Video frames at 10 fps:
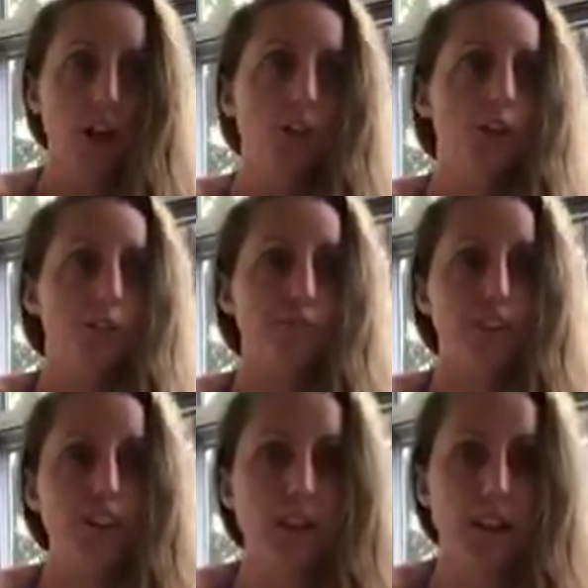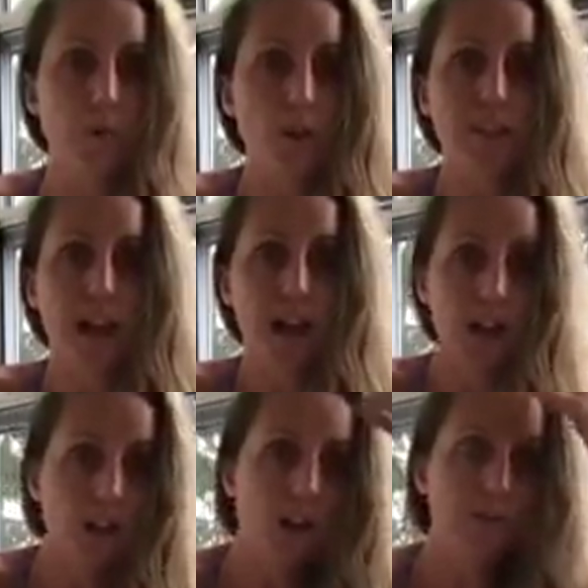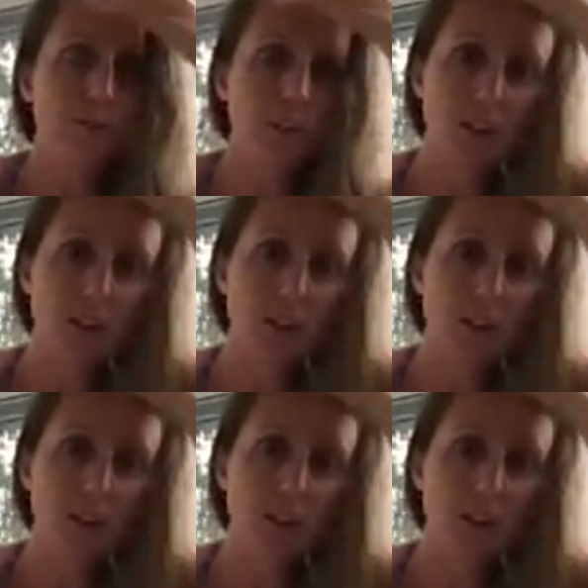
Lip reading: You're gonna feel like, what the hell?